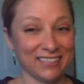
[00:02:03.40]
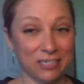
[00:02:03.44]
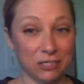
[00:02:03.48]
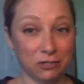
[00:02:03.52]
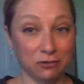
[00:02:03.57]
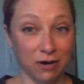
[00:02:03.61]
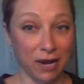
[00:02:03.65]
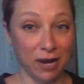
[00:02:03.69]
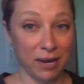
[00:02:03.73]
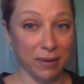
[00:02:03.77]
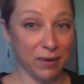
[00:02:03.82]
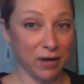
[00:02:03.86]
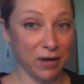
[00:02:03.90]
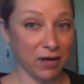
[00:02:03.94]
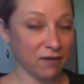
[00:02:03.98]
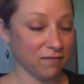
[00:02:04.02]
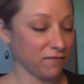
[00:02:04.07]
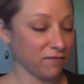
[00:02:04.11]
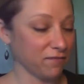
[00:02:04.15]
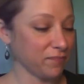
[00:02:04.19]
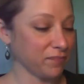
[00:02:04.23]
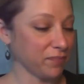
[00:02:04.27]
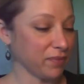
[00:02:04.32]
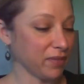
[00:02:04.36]
dry them
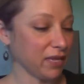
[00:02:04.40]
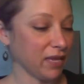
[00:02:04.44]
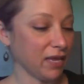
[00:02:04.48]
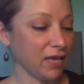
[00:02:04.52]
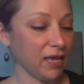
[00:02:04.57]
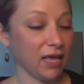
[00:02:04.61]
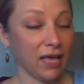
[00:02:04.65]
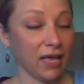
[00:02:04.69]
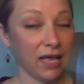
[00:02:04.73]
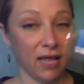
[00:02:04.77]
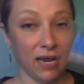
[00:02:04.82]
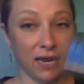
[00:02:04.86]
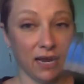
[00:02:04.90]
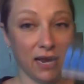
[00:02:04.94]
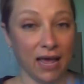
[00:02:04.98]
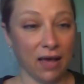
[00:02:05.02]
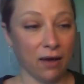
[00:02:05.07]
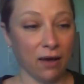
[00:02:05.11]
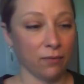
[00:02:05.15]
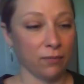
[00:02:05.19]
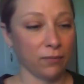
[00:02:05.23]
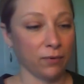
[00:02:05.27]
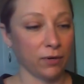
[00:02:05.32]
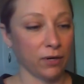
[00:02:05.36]
off.
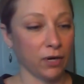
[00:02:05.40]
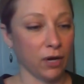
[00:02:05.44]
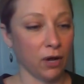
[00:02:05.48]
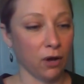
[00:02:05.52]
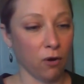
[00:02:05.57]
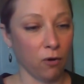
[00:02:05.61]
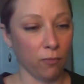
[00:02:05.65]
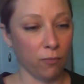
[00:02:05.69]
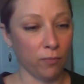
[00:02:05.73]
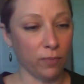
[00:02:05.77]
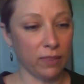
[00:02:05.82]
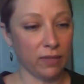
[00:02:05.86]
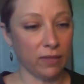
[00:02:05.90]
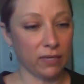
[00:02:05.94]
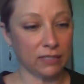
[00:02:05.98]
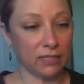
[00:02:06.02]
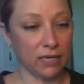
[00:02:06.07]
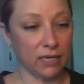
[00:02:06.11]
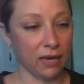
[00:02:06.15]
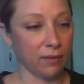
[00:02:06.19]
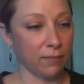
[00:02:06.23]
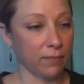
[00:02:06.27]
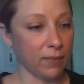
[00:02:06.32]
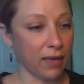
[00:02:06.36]
Now we're going to open this
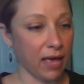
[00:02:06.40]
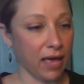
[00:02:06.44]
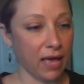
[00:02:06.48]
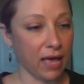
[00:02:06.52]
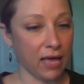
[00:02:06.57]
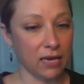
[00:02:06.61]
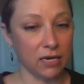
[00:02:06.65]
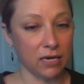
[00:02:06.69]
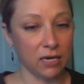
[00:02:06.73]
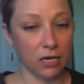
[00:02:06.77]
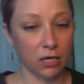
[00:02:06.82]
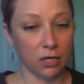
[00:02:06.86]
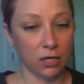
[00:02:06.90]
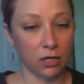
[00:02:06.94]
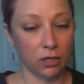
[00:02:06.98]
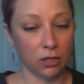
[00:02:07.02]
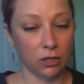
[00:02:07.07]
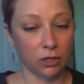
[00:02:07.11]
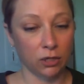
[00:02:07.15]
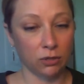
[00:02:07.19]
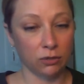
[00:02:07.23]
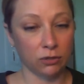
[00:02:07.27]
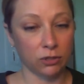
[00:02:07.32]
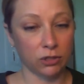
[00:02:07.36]
up, and
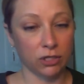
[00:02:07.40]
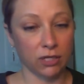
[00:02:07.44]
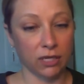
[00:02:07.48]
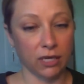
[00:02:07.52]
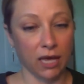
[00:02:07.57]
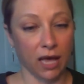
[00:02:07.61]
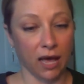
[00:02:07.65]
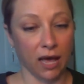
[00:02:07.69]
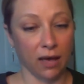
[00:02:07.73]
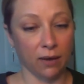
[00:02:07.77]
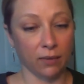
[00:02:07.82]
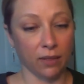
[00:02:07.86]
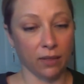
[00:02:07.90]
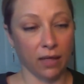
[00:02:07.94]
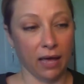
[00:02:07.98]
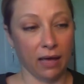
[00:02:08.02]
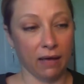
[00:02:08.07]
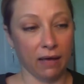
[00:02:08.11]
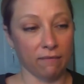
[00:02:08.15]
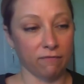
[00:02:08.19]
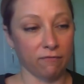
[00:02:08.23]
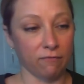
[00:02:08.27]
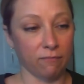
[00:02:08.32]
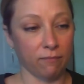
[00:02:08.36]
usually I will
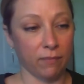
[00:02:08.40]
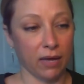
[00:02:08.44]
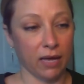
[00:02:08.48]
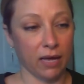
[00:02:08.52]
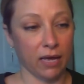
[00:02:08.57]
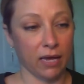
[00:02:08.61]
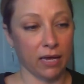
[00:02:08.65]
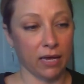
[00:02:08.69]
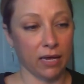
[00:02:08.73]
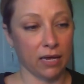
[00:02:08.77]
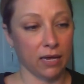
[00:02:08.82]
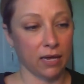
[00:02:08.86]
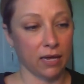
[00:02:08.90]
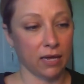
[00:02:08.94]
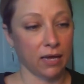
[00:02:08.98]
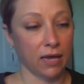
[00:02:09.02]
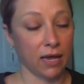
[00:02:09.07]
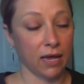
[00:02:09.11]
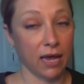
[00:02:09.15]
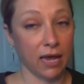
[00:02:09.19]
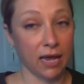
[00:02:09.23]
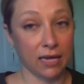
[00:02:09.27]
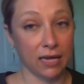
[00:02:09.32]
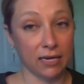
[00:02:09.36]
have my
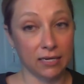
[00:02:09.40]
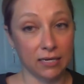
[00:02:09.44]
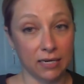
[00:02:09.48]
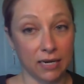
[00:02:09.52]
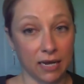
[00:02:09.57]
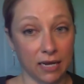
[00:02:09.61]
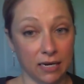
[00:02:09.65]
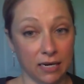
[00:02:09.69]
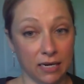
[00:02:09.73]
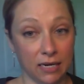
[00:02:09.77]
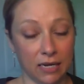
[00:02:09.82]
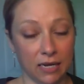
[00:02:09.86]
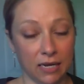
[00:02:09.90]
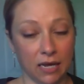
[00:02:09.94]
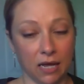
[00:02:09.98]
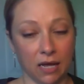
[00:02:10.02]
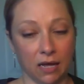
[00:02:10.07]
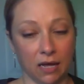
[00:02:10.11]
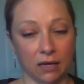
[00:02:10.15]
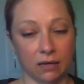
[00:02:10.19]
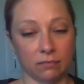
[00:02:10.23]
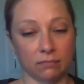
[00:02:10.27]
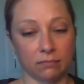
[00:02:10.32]
handy dandy